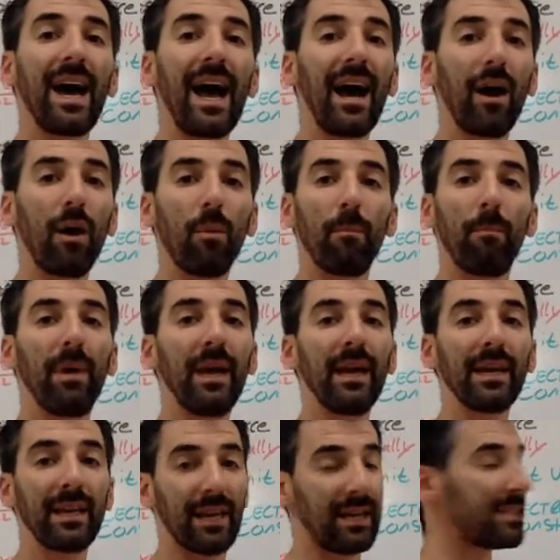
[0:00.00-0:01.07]
How
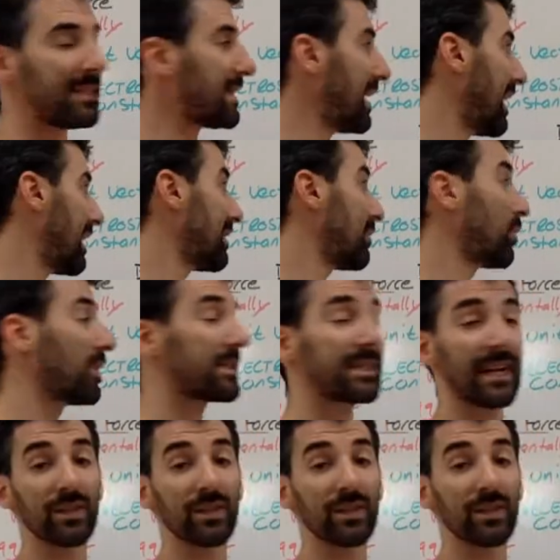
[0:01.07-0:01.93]
big is that? Well, it's